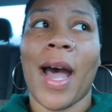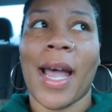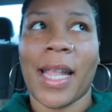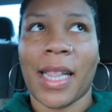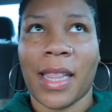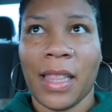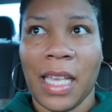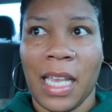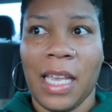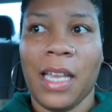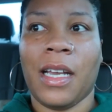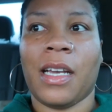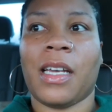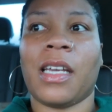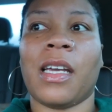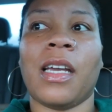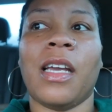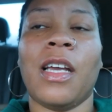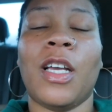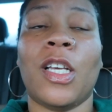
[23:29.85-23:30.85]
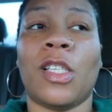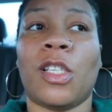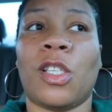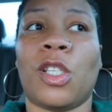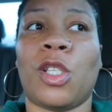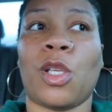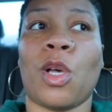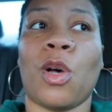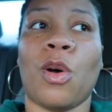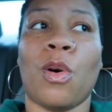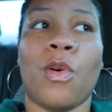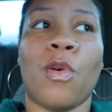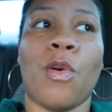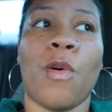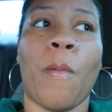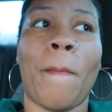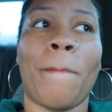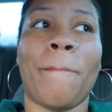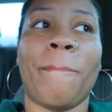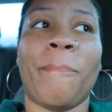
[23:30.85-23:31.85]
I think so.